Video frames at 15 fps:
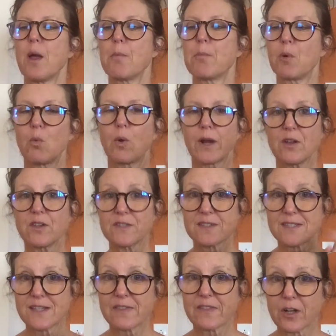But what else is
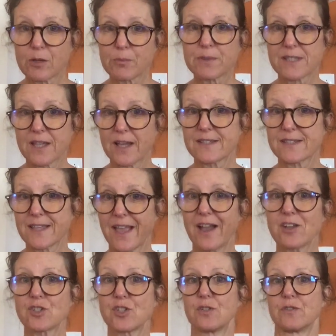in there besides the
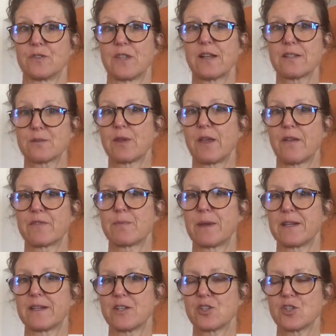cashews? That's what you have to
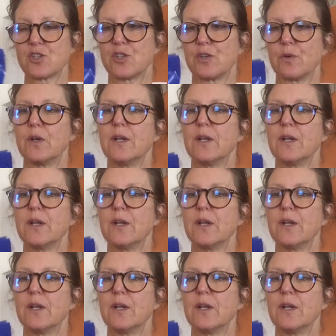pay attention to.